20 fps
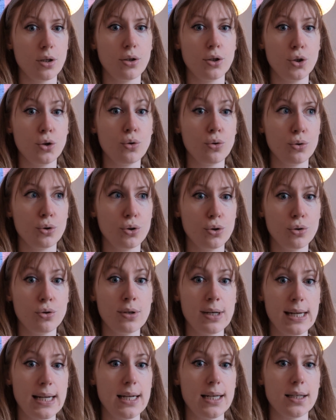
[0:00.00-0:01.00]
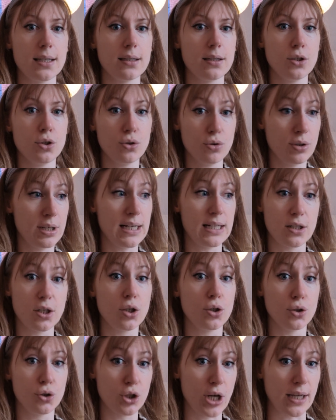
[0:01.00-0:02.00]
You need
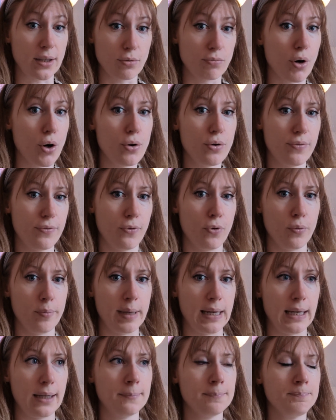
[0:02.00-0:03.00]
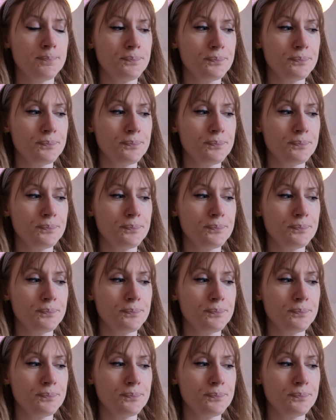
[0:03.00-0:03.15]
to check the road for me.